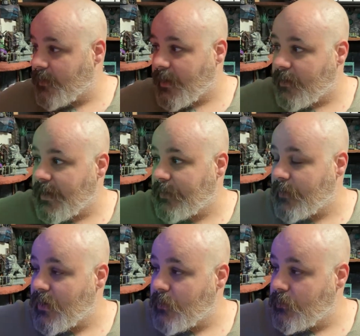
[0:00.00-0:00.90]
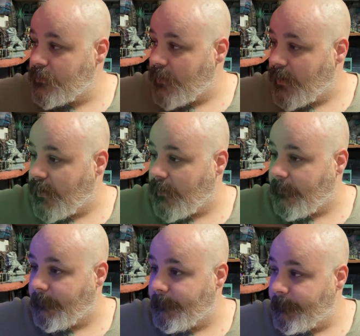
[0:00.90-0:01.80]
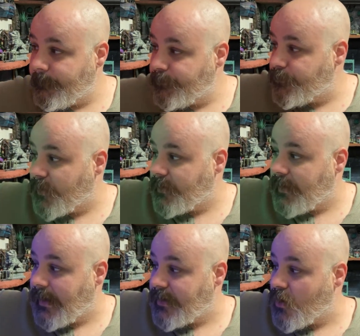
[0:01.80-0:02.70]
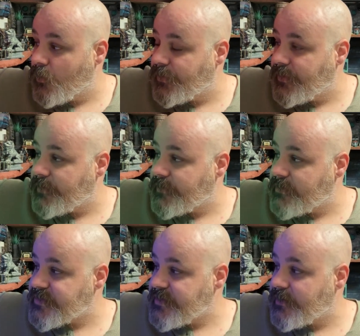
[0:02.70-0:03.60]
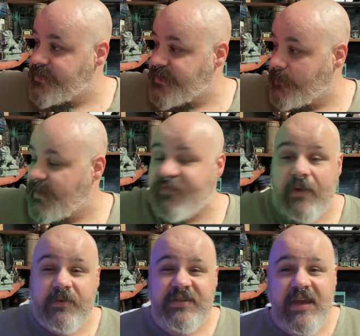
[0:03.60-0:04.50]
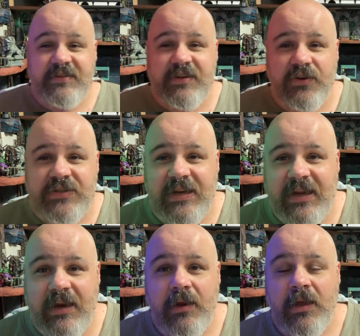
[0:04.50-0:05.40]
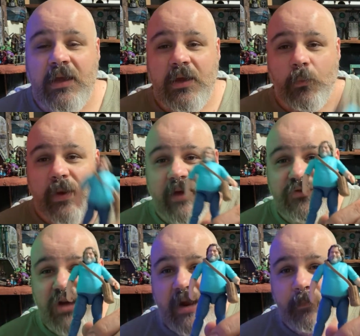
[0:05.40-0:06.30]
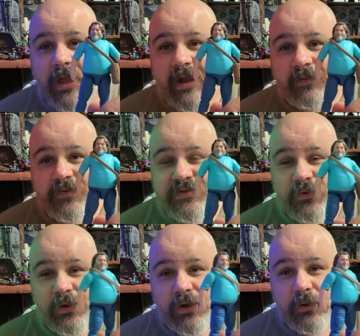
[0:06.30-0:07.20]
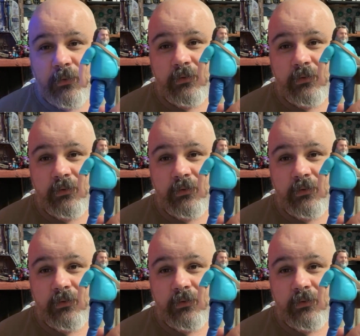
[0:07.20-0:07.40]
I don't know. But I know there is going to be a famous guest here today. We have Jack Black in the studio.